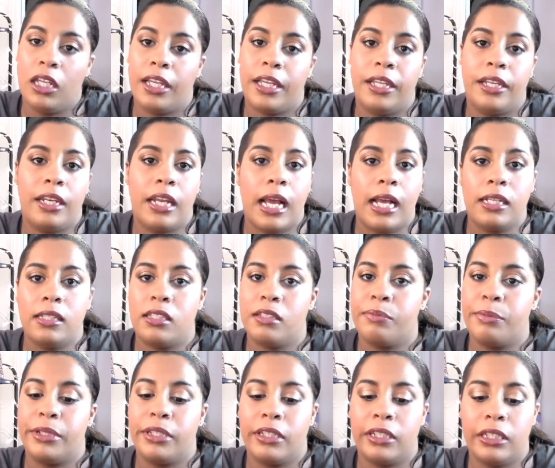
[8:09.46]
and not
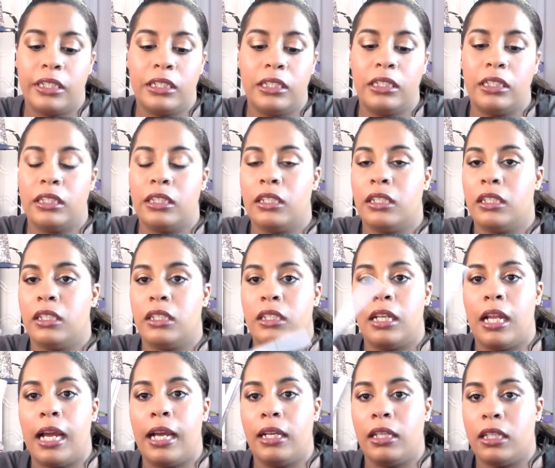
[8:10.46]
smear it,
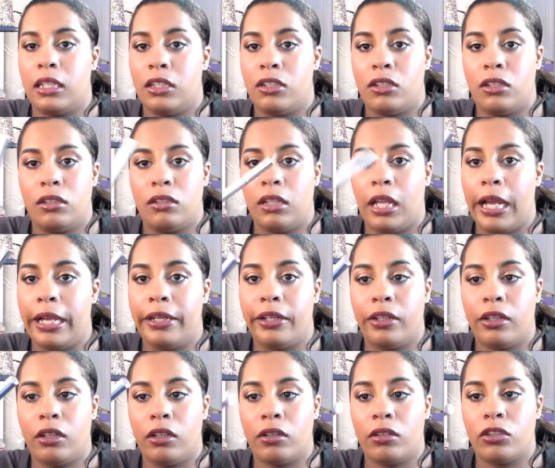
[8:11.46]
not get
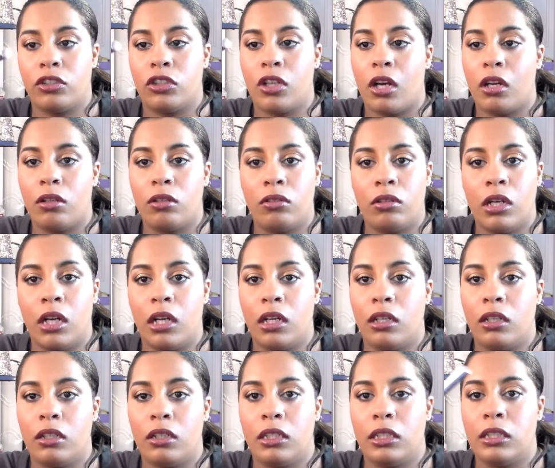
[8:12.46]
lighter or charcoal
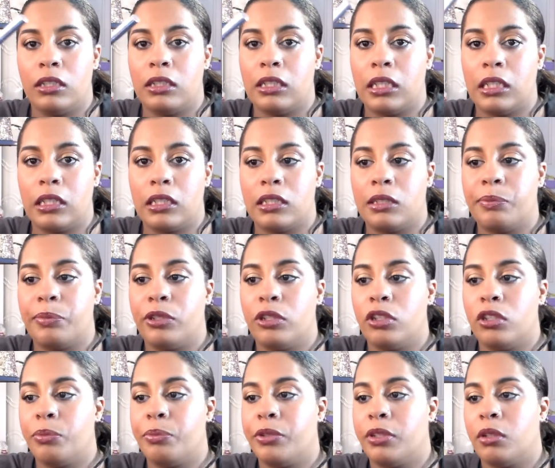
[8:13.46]
color. This thing is
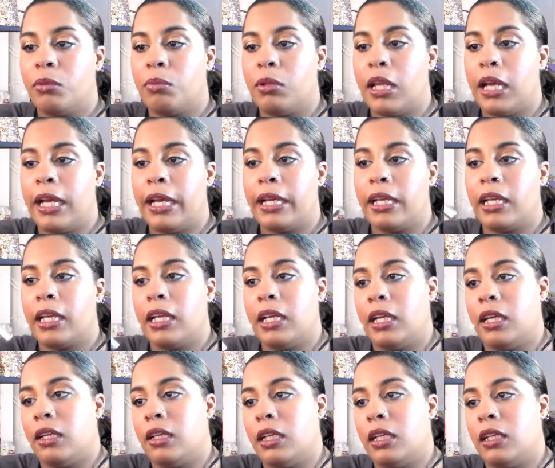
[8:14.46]
pure, pure black,
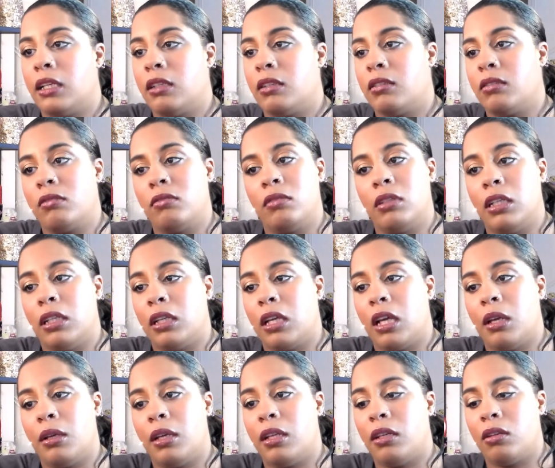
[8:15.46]
and it
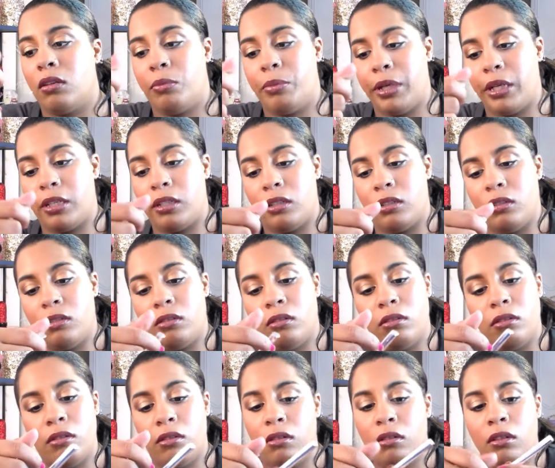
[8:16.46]
can't get no better.
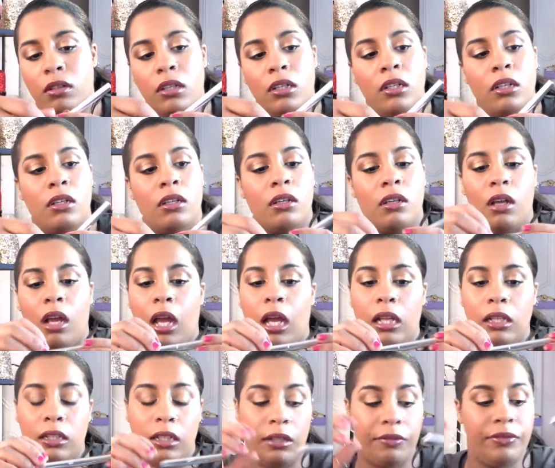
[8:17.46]
I
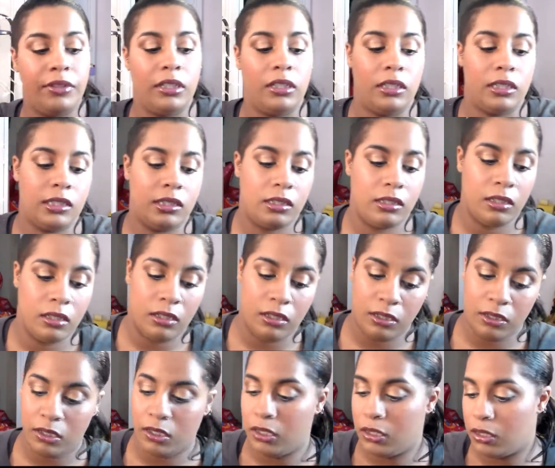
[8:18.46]
love this.
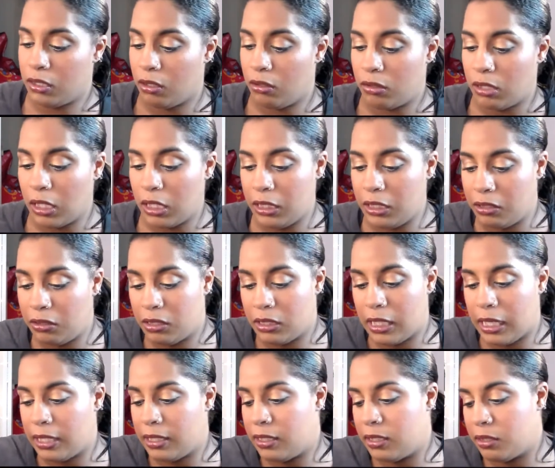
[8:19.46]
So I'm gonna use
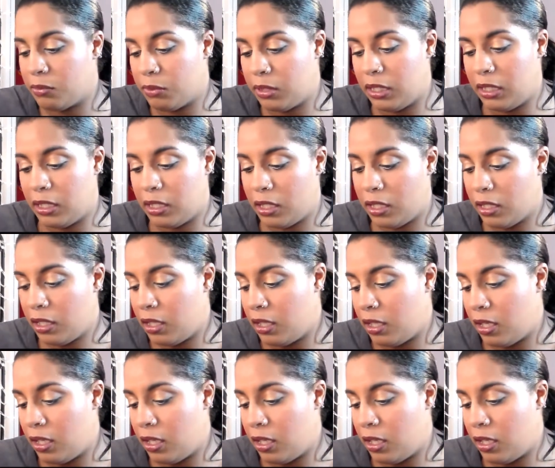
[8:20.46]
that this week.